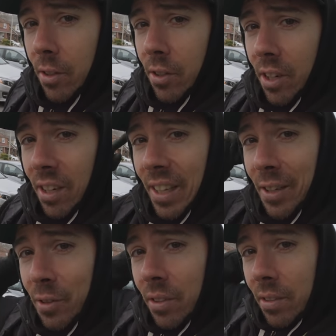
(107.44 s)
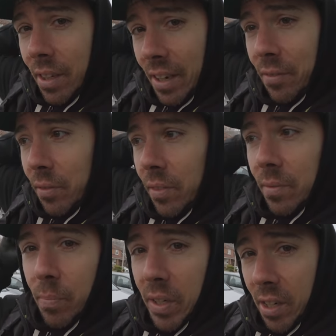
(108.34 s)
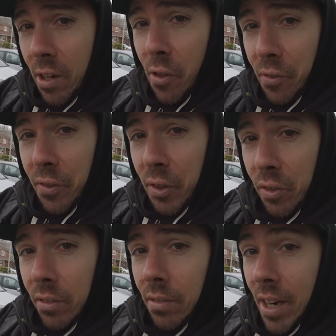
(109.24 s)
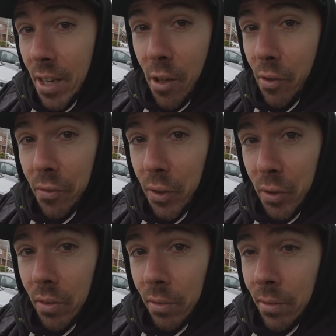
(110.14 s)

they're not allowed to have. But another fruit, any other fruit.